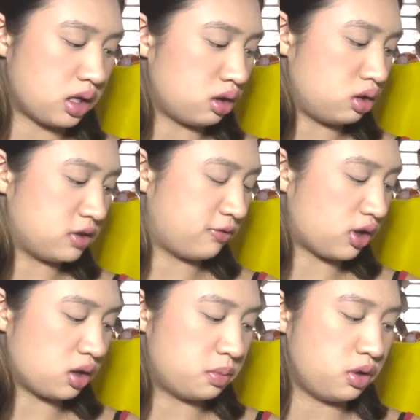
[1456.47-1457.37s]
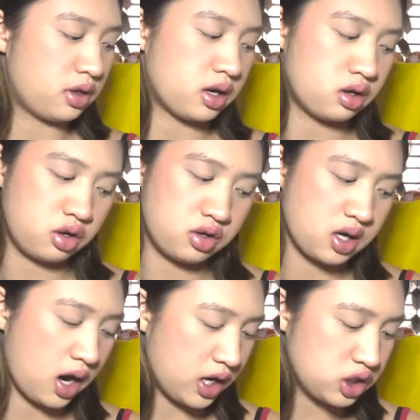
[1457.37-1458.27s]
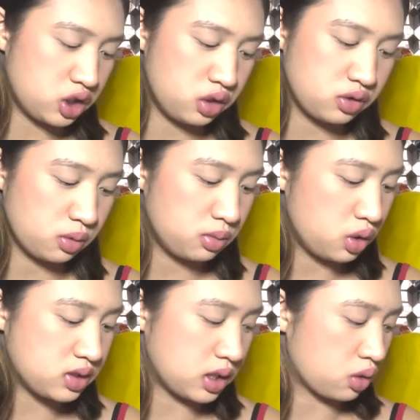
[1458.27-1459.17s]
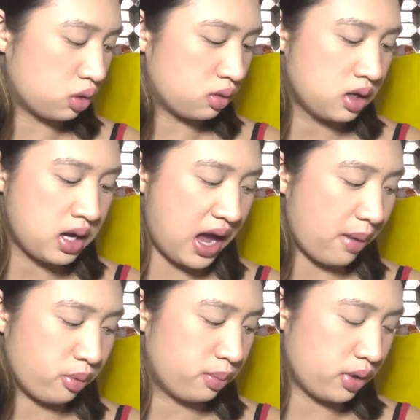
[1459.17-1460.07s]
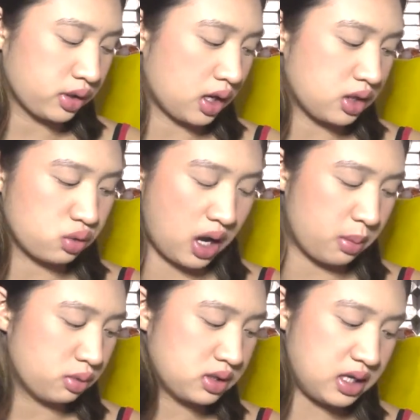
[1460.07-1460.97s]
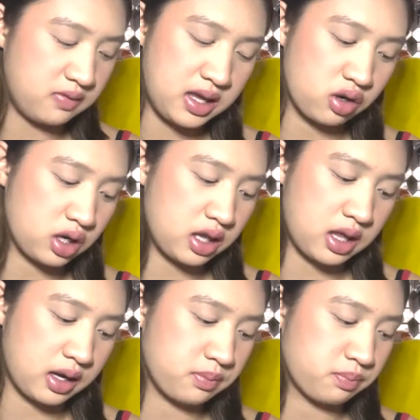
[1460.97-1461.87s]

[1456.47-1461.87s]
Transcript: I don't use Photo Booth, I don't use iTunes or music or Apple Podcasts or Apple TV or anything.